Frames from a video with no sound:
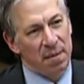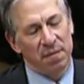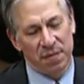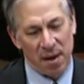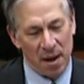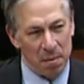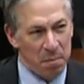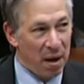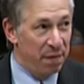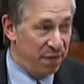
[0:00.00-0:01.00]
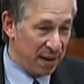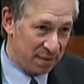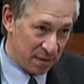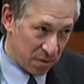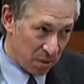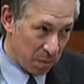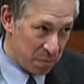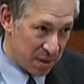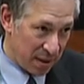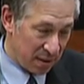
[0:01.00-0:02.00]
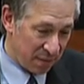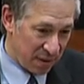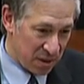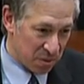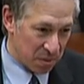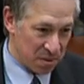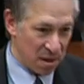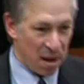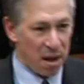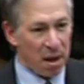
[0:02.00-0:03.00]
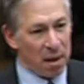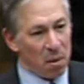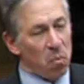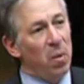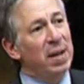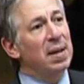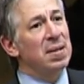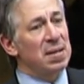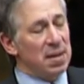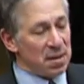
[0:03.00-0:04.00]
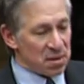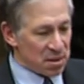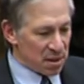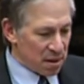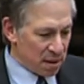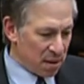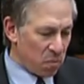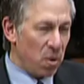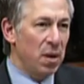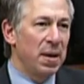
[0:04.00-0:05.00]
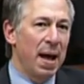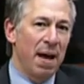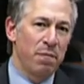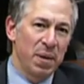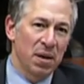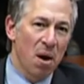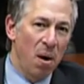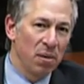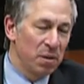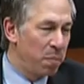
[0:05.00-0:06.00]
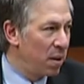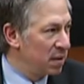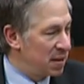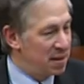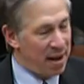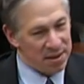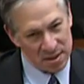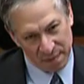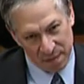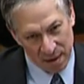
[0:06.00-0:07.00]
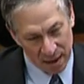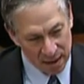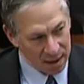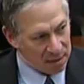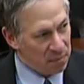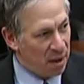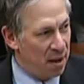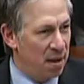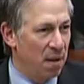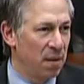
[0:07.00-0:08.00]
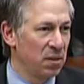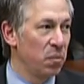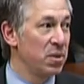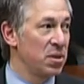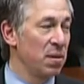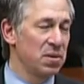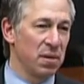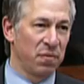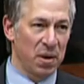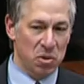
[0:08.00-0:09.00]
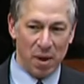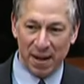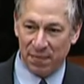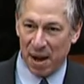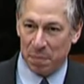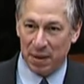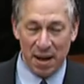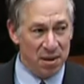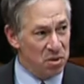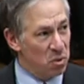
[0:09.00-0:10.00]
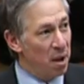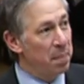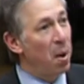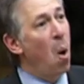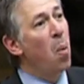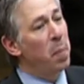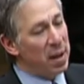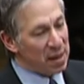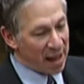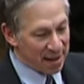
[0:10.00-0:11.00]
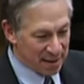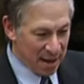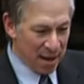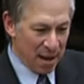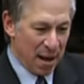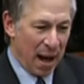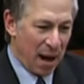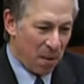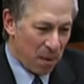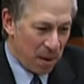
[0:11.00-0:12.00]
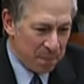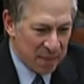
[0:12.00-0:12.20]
from affected groups and individuals. Witnesses would have been called upon to testify on the results of retroactive application. So I'm hoping that our